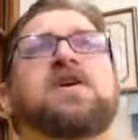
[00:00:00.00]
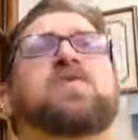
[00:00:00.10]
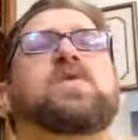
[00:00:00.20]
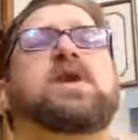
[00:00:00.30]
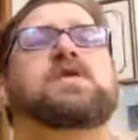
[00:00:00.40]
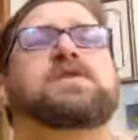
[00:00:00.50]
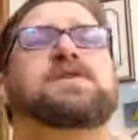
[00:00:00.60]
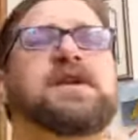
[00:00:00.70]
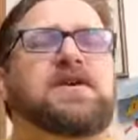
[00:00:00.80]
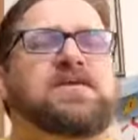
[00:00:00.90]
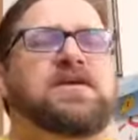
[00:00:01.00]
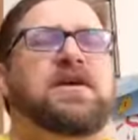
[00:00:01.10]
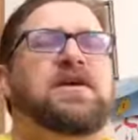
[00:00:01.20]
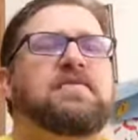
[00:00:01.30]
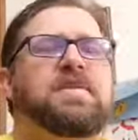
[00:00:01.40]
We are sealed
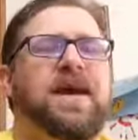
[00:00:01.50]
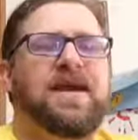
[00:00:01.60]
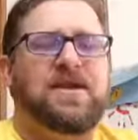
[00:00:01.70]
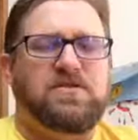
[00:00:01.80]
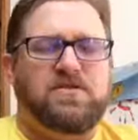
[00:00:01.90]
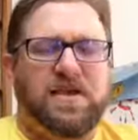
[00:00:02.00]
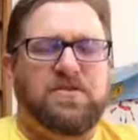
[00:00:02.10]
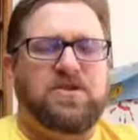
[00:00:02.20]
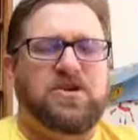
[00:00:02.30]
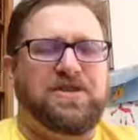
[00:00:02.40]
by His redemption.